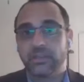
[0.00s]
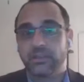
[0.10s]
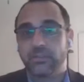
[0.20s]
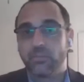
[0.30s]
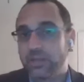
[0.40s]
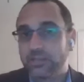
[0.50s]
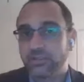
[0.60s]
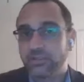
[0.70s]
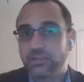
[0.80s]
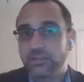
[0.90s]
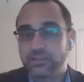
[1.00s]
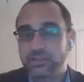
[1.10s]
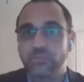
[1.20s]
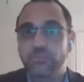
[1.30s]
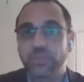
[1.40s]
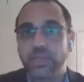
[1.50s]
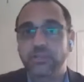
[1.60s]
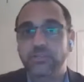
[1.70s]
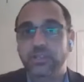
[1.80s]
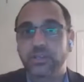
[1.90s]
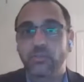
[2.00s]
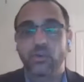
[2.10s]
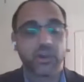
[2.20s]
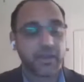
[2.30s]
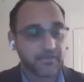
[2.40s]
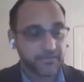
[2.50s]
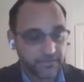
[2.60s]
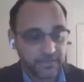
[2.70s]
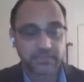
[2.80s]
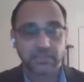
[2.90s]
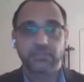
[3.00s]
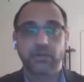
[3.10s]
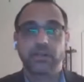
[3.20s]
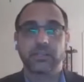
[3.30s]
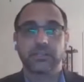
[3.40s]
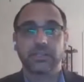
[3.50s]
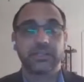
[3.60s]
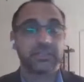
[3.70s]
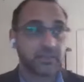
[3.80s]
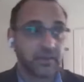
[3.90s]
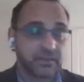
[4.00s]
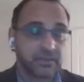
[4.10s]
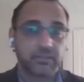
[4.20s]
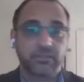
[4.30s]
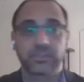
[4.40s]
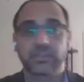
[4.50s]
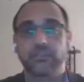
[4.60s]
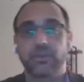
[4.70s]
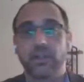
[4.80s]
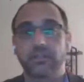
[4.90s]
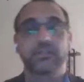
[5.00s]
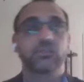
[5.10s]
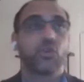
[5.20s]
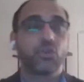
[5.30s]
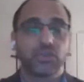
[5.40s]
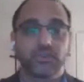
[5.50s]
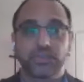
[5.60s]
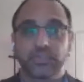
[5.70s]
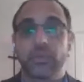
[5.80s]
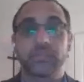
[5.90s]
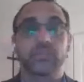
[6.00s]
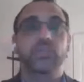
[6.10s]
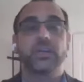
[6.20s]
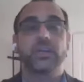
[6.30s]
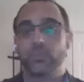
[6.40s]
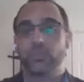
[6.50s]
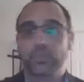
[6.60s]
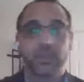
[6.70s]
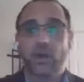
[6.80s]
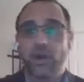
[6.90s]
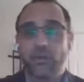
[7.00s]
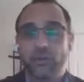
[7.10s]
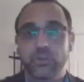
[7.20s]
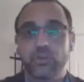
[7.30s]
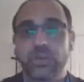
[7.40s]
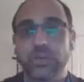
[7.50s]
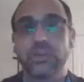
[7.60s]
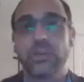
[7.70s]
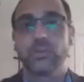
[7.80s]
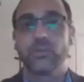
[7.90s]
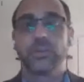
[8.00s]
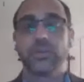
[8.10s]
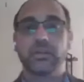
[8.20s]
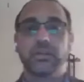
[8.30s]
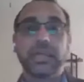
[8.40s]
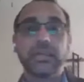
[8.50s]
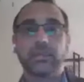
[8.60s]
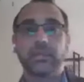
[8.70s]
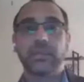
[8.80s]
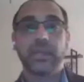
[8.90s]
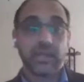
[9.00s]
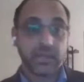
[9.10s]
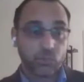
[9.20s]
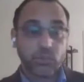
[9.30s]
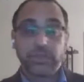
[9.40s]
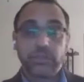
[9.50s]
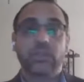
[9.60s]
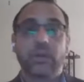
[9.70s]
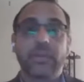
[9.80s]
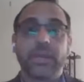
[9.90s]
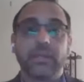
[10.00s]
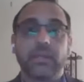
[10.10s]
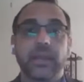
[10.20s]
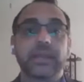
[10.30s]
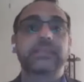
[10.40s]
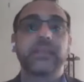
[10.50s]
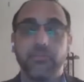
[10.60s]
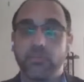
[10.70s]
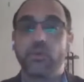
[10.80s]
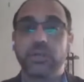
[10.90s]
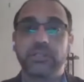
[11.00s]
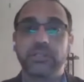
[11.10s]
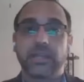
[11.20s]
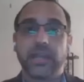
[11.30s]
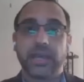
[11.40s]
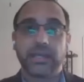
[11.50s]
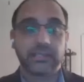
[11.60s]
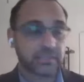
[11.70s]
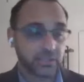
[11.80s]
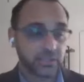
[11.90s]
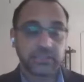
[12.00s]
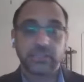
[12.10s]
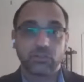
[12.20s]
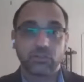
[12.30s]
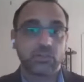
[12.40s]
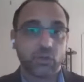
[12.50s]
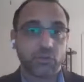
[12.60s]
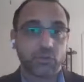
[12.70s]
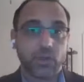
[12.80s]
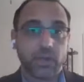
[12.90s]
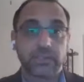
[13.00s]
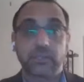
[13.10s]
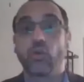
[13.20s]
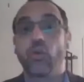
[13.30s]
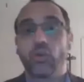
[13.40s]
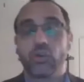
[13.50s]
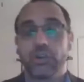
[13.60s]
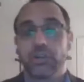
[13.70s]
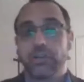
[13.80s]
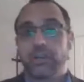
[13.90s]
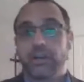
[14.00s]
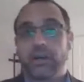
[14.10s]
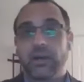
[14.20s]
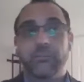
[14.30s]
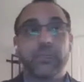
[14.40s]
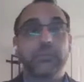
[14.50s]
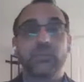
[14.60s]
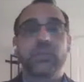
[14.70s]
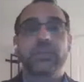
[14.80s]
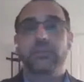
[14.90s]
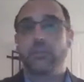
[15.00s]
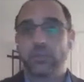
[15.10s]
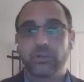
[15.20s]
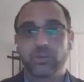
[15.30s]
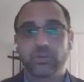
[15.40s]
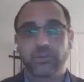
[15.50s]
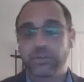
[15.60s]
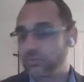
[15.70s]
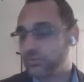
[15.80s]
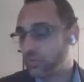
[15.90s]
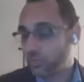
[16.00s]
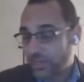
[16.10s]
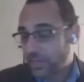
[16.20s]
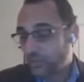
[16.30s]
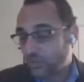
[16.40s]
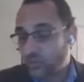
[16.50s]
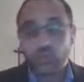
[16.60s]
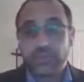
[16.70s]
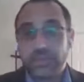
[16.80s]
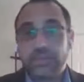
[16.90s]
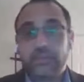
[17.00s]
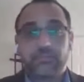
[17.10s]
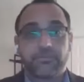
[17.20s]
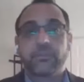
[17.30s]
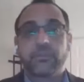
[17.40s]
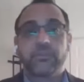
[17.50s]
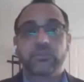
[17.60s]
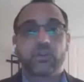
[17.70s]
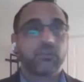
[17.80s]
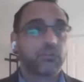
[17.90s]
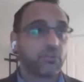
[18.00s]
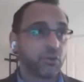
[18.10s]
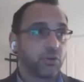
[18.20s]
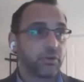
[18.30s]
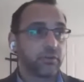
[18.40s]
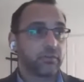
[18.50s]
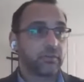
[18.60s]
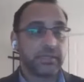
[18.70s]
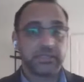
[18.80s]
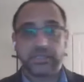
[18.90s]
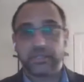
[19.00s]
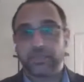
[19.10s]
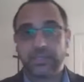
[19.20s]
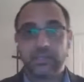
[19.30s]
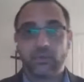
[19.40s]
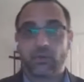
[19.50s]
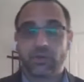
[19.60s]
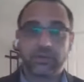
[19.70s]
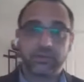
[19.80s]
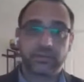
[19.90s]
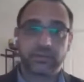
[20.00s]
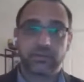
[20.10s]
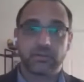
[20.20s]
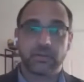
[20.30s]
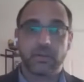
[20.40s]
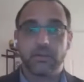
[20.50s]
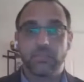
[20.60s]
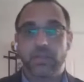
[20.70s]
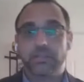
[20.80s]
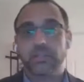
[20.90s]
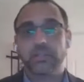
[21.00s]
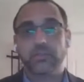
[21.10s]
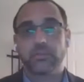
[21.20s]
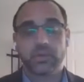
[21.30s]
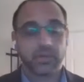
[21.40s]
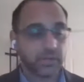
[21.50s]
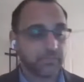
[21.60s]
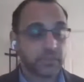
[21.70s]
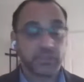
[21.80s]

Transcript: monetary decision makers anymore fiscal policy, targeted fiscal policy, social fiscal policy, shared prosperity, however you want to you want to label it, will need to come in at some point and continue the growth process or uh, maybe share the burden with the Federal Reserve. But do you think Federal Reserve or ECB or other uh, monetary um,